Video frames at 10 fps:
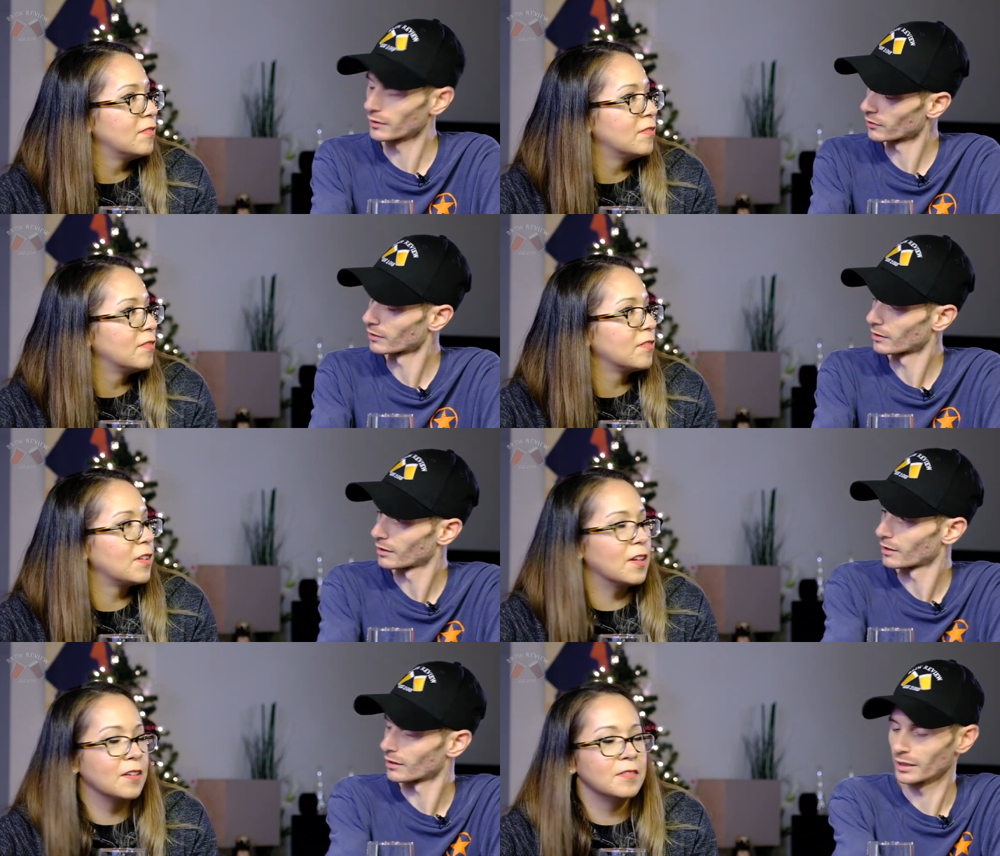Speaker 1: is.
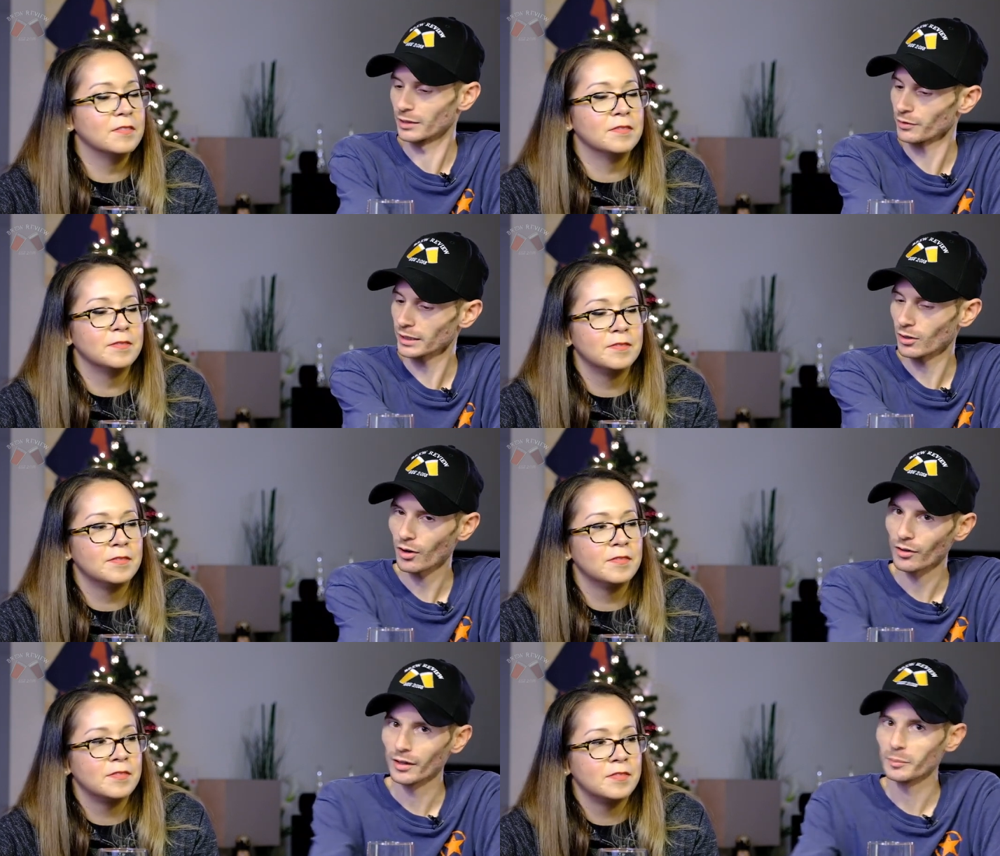Yeah. Like if I
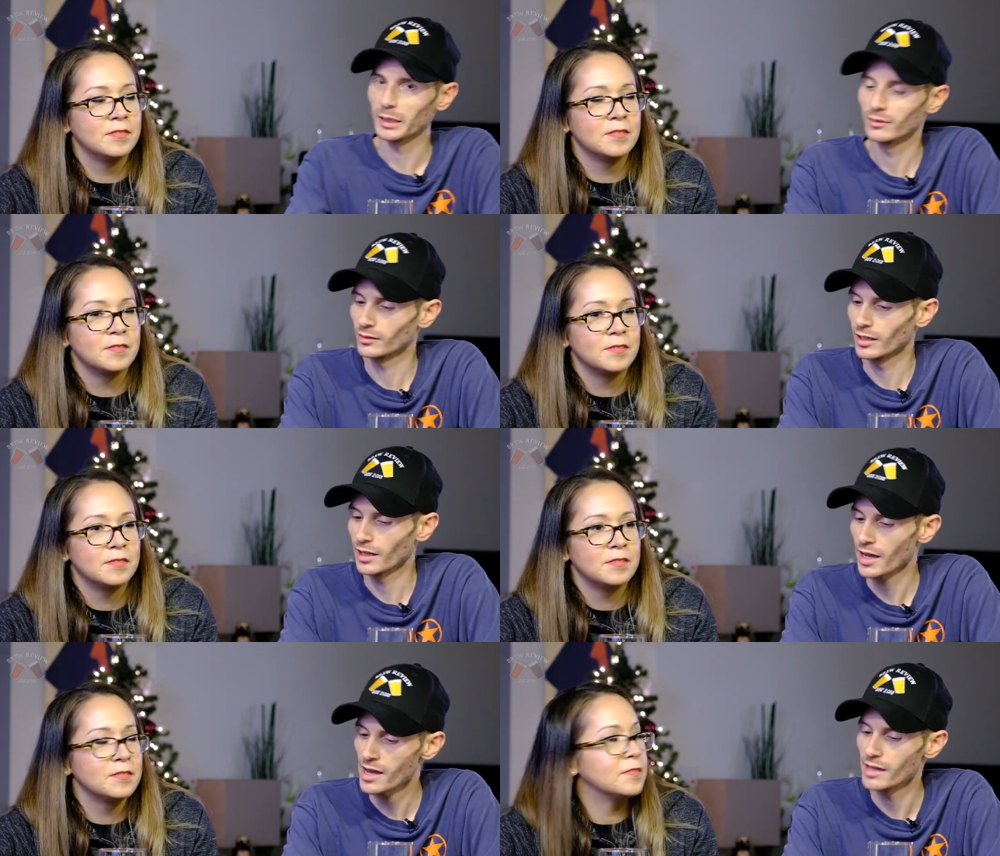call them and say,
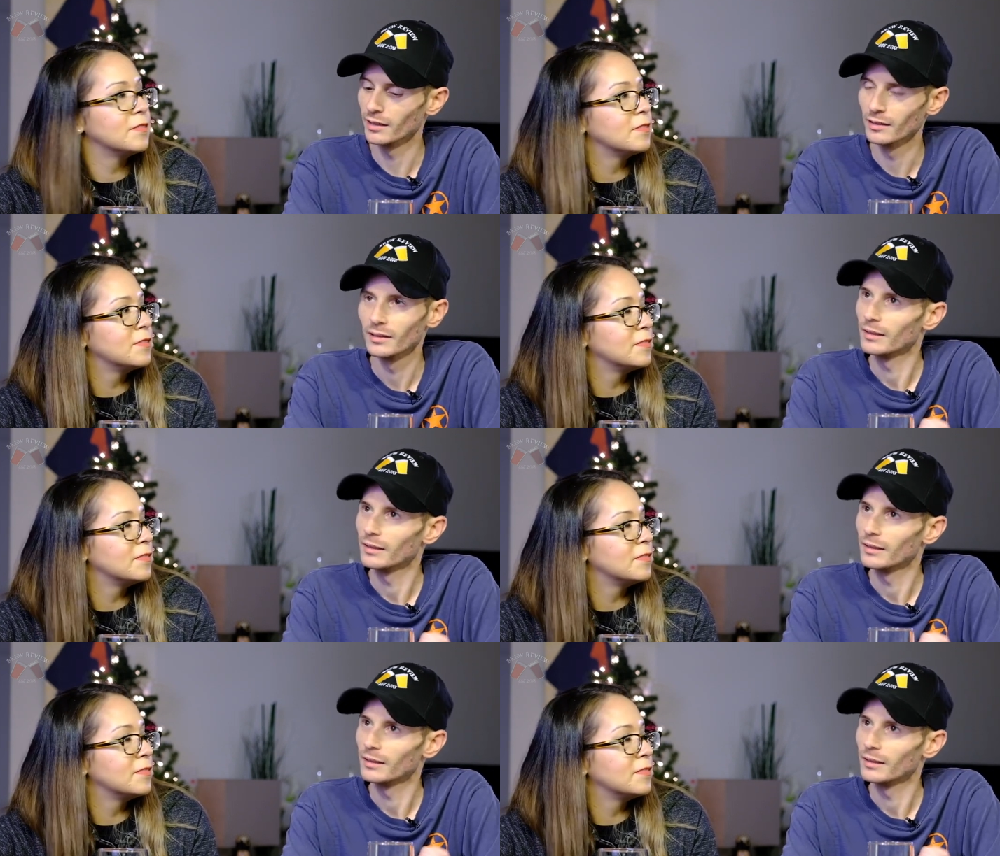hey,